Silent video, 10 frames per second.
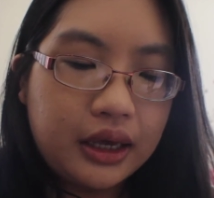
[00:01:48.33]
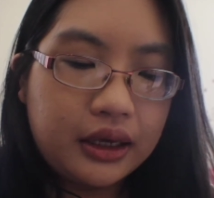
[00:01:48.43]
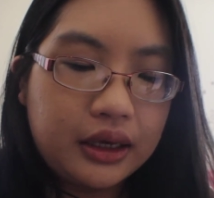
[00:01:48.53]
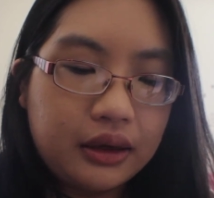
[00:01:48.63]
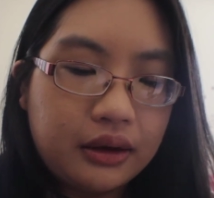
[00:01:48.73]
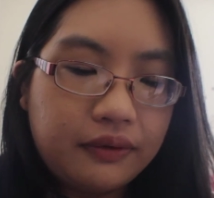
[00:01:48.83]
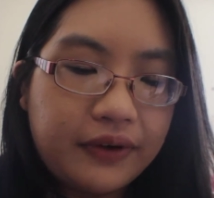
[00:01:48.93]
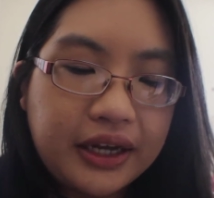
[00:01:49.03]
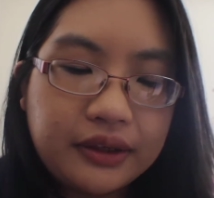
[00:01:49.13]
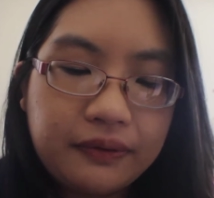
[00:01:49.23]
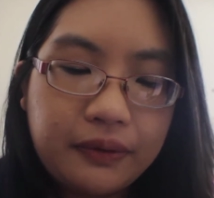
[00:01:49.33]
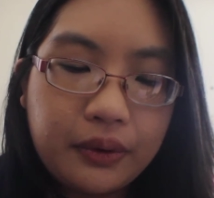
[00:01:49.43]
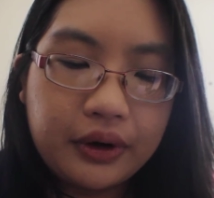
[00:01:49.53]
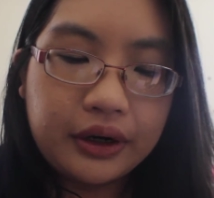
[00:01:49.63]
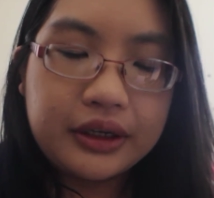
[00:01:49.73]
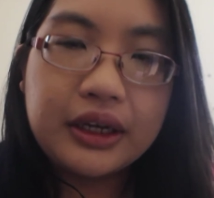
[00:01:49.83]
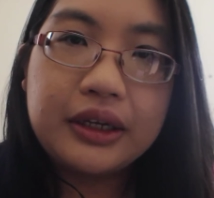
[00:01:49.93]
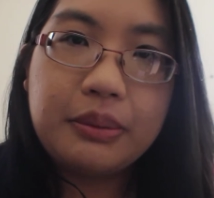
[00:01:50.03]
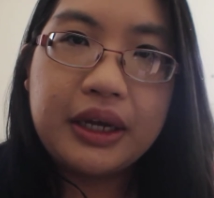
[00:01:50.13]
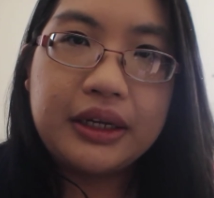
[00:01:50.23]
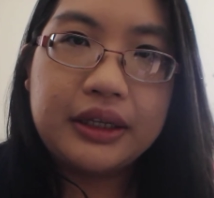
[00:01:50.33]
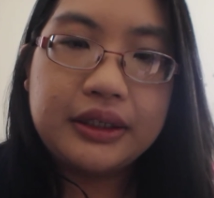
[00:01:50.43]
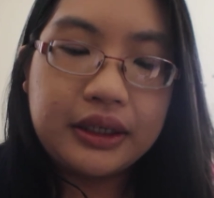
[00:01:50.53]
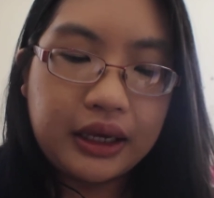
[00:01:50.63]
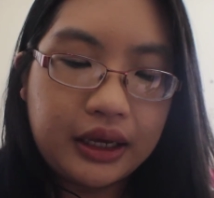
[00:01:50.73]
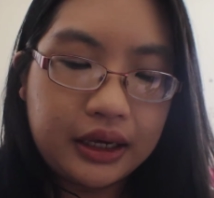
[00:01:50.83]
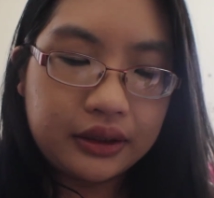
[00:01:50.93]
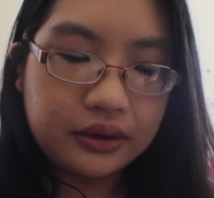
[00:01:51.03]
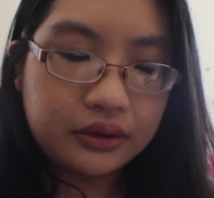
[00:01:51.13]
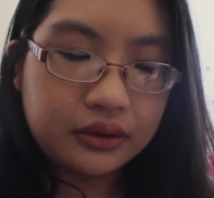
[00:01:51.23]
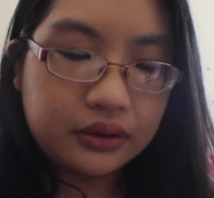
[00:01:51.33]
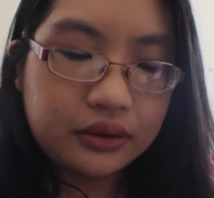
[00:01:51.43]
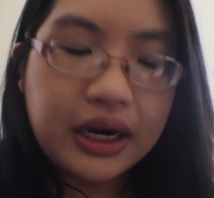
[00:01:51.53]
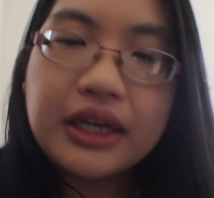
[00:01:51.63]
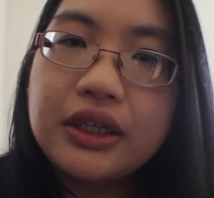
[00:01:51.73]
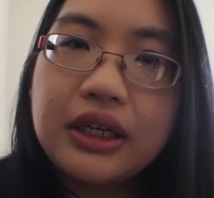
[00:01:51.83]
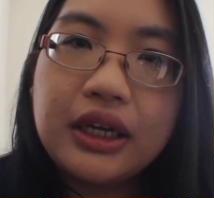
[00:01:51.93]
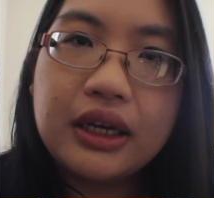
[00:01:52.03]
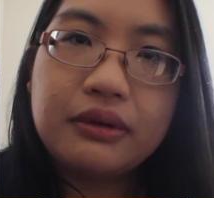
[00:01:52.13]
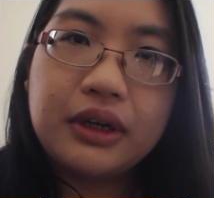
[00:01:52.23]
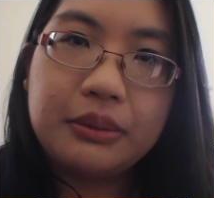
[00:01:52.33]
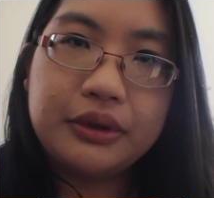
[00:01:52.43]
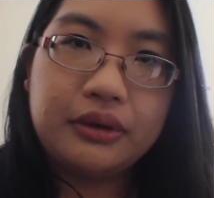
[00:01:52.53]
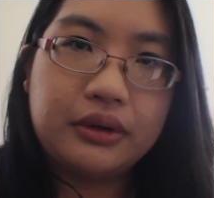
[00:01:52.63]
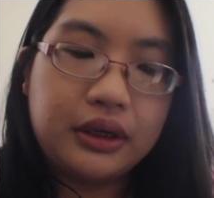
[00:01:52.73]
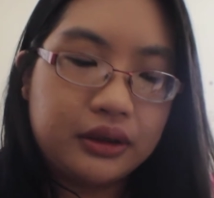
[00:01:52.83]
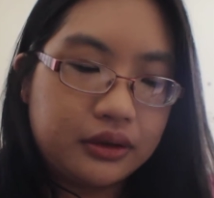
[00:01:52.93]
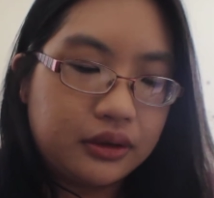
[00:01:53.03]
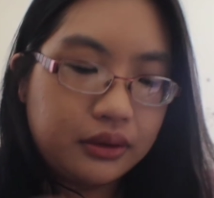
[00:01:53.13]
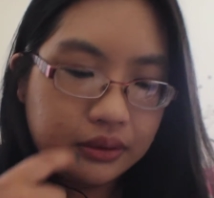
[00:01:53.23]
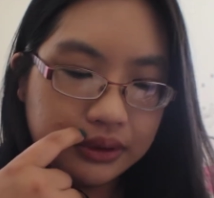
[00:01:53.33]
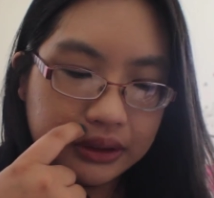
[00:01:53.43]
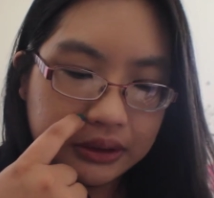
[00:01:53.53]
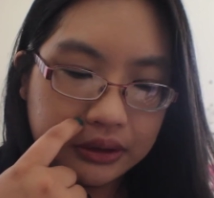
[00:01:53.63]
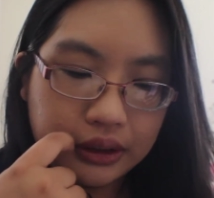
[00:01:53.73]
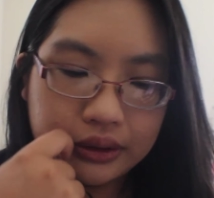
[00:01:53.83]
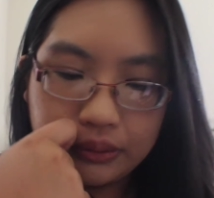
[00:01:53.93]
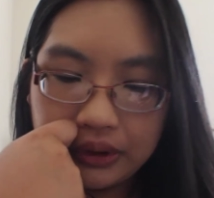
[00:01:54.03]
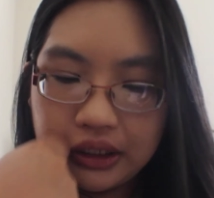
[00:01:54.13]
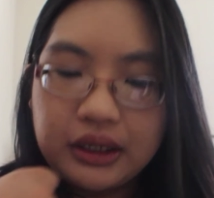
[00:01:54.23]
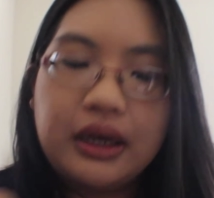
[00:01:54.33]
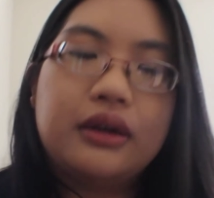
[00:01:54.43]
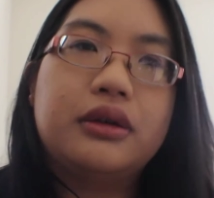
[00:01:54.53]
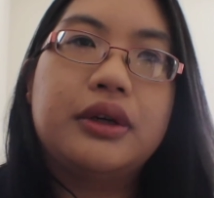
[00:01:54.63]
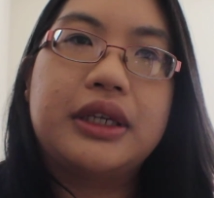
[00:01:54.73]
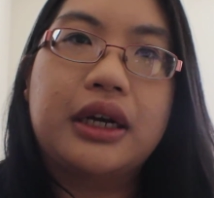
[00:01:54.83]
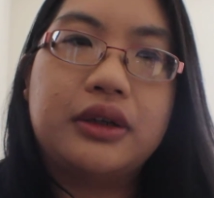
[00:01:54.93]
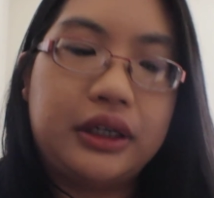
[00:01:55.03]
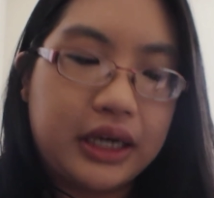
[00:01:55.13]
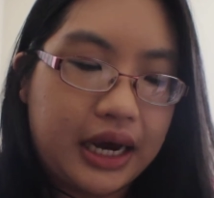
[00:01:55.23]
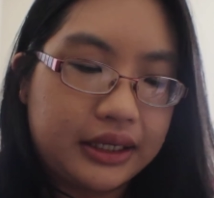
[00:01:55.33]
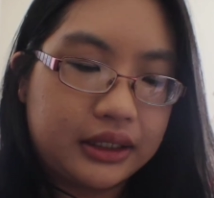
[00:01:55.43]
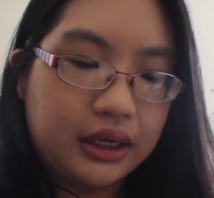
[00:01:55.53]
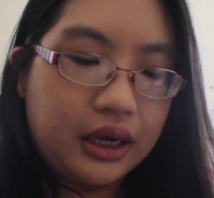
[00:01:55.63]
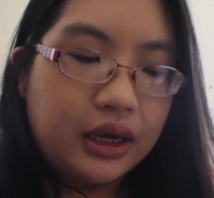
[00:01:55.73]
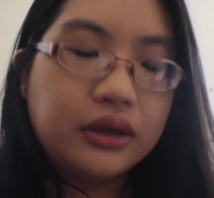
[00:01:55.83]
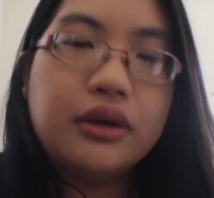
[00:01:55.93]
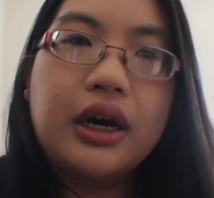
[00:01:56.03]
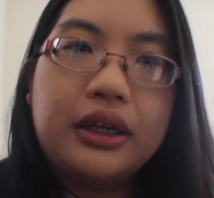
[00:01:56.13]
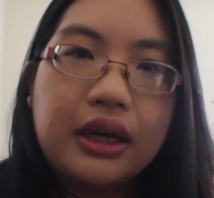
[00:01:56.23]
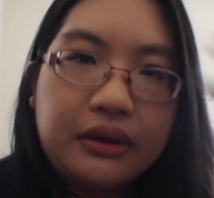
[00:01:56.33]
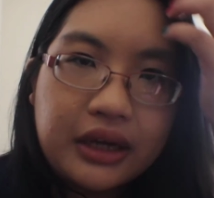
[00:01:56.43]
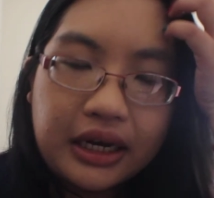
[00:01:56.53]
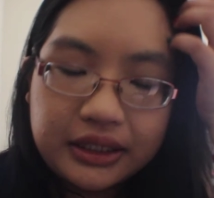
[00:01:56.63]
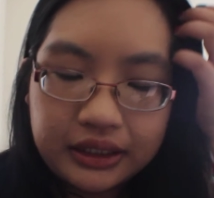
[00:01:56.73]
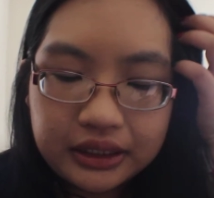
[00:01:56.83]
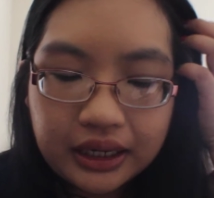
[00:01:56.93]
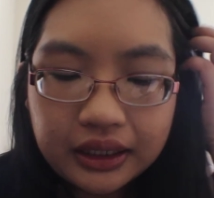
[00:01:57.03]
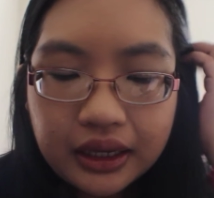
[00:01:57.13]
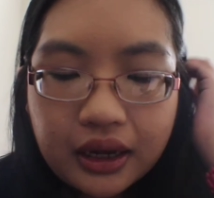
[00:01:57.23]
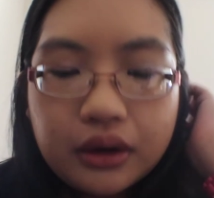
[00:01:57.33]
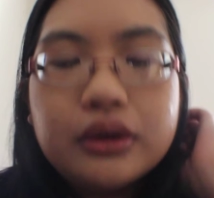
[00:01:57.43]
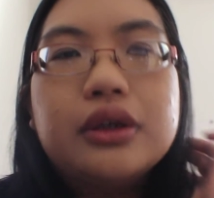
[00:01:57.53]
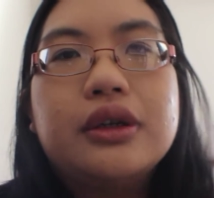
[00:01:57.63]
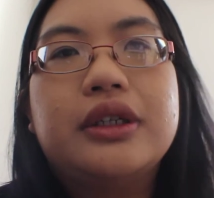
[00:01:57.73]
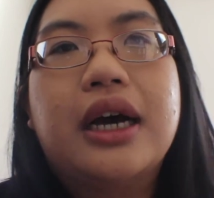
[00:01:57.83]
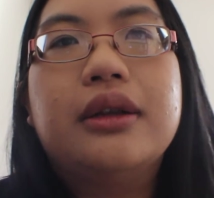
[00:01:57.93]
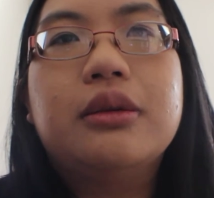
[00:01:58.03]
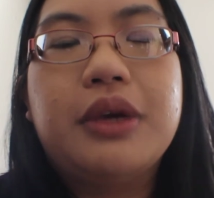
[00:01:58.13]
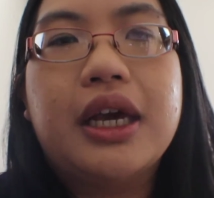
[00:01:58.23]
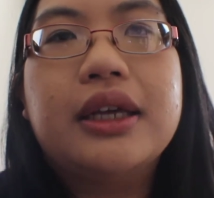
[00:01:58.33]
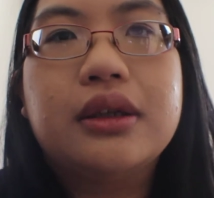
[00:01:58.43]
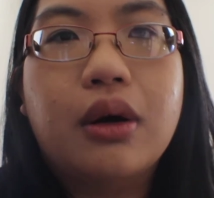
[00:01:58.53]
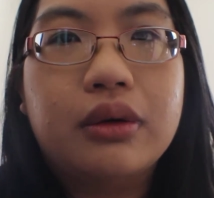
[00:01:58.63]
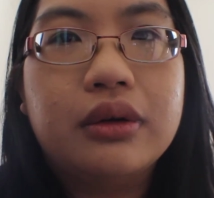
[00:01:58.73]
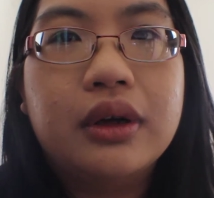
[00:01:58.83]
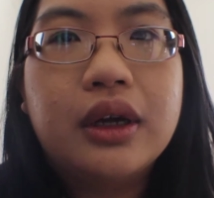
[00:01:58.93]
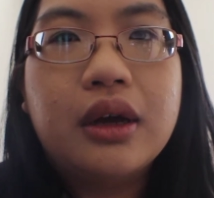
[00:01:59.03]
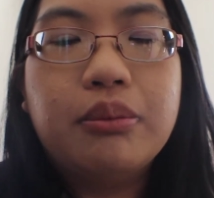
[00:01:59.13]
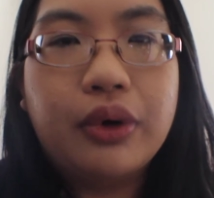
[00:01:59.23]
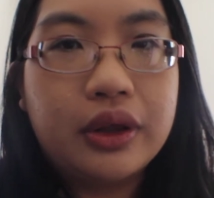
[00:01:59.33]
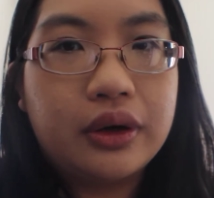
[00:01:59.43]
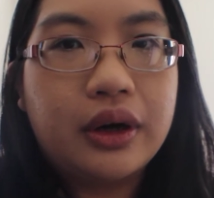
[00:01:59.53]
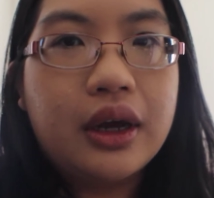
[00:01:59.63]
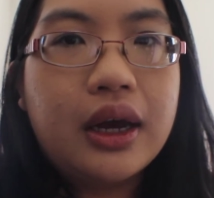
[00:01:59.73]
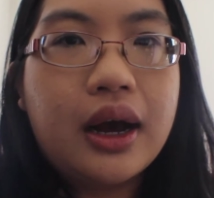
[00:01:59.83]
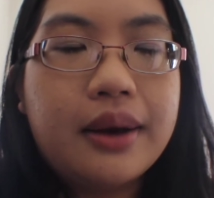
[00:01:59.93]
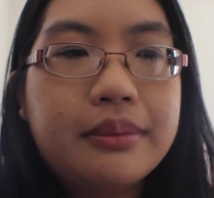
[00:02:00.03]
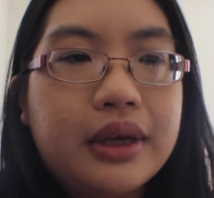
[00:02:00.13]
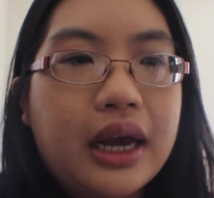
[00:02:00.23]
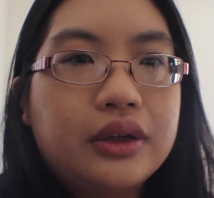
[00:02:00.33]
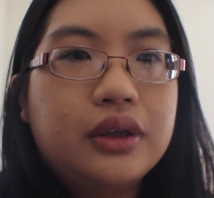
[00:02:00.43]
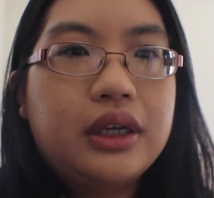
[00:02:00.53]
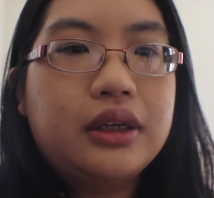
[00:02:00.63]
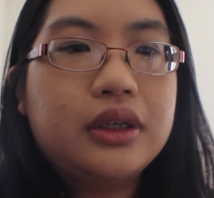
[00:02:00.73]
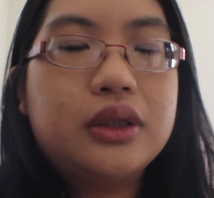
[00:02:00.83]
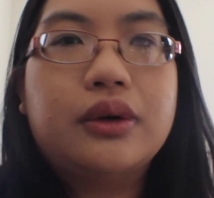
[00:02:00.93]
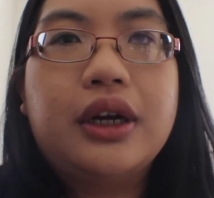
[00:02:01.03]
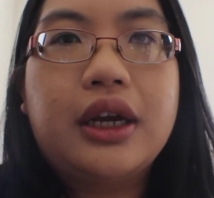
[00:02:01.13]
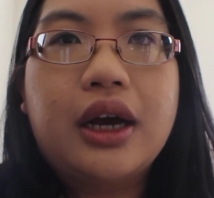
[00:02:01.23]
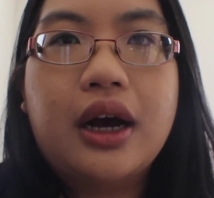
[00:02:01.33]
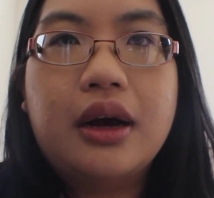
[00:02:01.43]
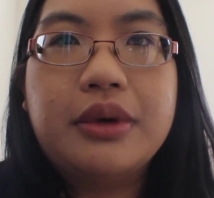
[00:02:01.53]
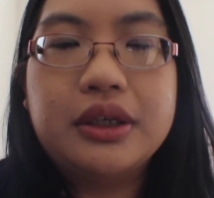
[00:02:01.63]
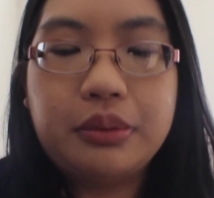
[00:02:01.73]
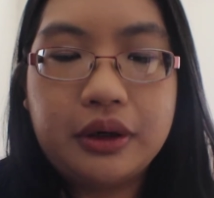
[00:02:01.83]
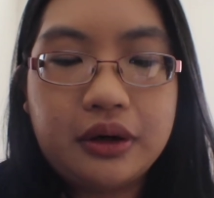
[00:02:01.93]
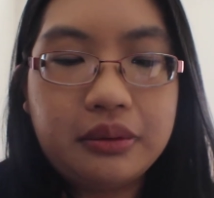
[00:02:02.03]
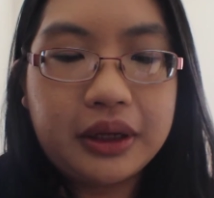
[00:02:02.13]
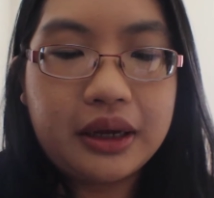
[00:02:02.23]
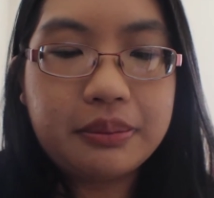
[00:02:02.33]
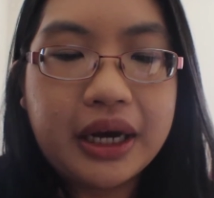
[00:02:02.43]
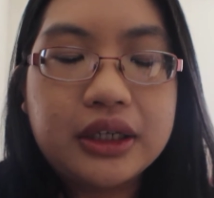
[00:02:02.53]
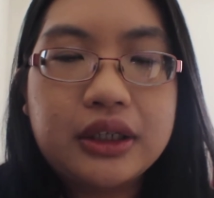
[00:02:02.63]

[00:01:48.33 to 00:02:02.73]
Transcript: He fights for independence, and tragedy and redemption ensues and starts when Lee Kangto is actually tasked to hunt down Gaksital, who turns out to be his own brother. Actually, in the story, his brother, played by